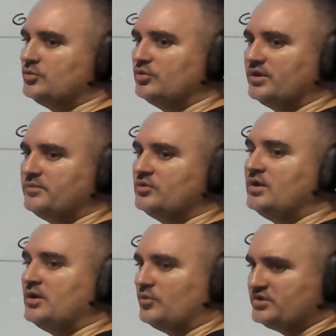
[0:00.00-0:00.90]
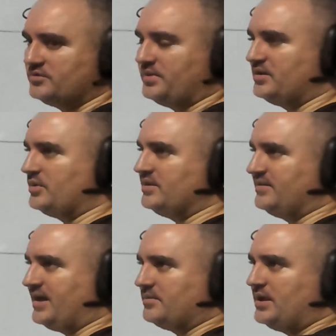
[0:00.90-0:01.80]
will give you, which is, by the way,
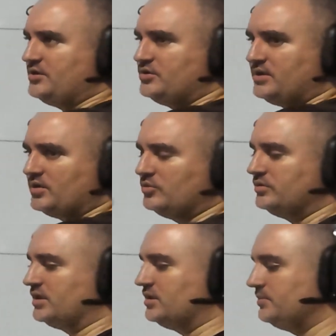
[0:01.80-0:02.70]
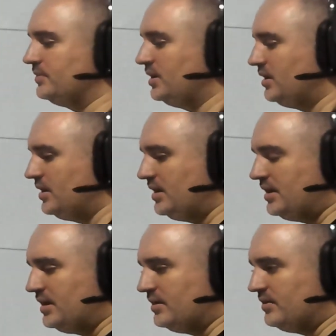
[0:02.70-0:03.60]
tagmanager.google.com,
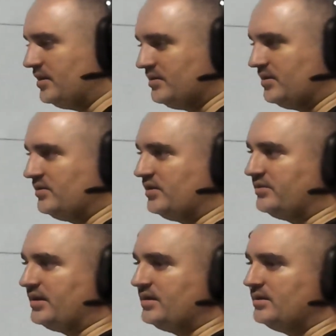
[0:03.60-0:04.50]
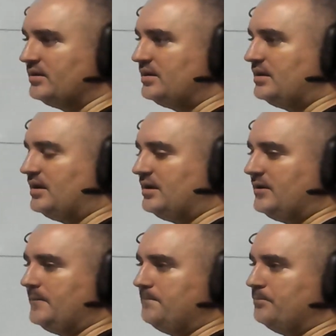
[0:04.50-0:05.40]
the site.
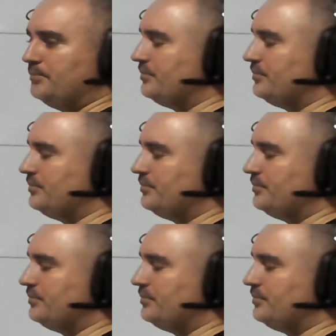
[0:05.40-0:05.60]
Um,